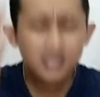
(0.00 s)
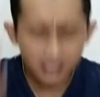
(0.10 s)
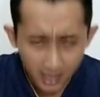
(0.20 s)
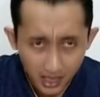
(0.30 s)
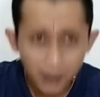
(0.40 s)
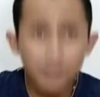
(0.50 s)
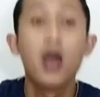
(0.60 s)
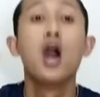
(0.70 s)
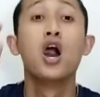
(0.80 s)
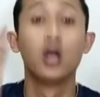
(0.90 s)

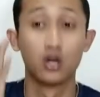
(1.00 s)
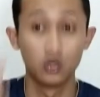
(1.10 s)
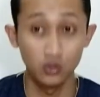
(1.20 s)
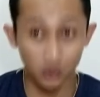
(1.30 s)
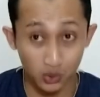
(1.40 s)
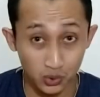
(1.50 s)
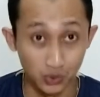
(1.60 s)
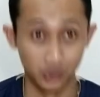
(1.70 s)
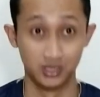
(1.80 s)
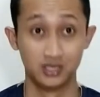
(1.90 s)
deep
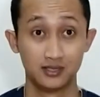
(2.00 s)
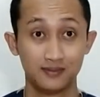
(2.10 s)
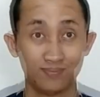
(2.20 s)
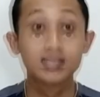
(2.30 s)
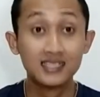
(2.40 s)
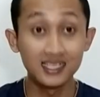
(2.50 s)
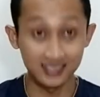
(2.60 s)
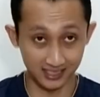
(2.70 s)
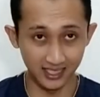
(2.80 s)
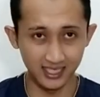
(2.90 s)
roots. The
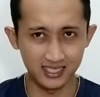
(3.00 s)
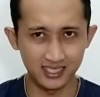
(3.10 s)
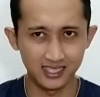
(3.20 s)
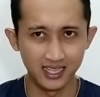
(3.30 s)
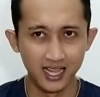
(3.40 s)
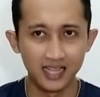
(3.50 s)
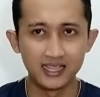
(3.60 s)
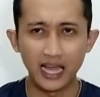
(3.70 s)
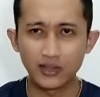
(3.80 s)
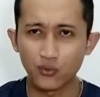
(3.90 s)
seed
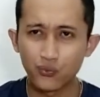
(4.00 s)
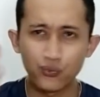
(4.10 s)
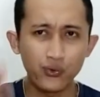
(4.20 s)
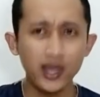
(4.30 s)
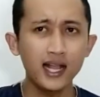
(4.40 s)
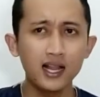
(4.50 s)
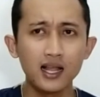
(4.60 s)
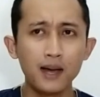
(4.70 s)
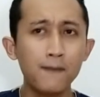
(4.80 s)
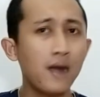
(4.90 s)
that
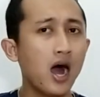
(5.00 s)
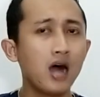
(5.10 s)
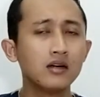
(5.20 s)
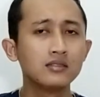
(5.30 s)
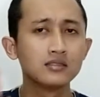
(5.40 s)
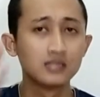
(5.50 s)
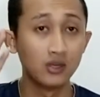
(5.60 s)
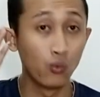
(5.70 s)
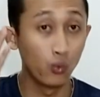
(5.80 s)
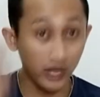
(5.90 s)
fell among
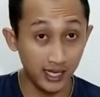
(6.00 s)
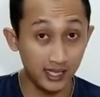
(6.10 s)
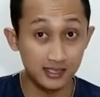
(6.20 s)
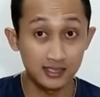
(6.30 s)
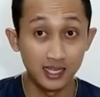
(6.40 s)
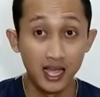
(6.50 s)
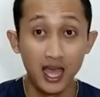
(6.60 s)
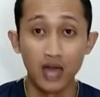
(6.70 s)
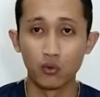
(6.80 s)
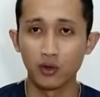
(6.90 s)
the weeds
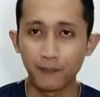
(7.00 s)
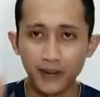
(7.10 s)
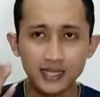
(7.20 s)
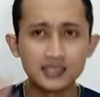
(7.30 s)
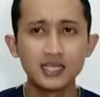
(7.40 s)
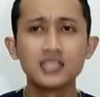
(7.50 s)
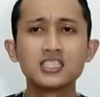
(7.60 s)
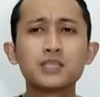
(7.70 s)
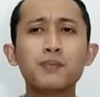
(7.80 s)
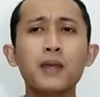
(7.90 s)

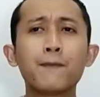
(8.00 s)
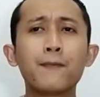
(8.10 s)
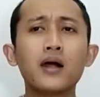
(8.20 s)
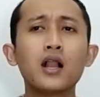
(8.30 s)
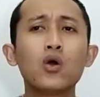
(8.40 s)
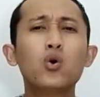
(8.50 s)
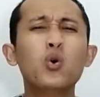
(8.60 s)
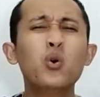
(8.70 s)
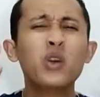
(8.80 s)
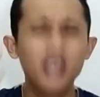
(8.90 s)
represents people
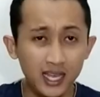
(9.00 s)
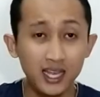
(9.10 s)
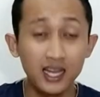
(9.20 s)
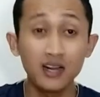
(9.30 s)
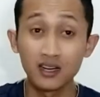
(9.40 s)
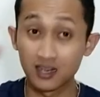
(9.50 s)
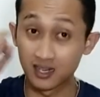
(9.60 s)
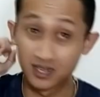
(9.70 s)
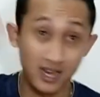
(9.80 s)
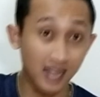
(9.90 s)
who hear
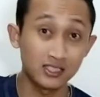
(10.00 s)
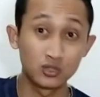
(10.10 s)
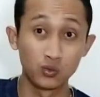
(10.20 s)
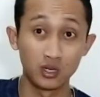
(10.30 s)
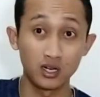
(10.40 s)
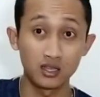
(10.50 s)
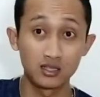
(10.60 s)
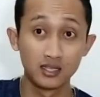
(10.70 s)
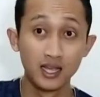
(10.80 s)
God's word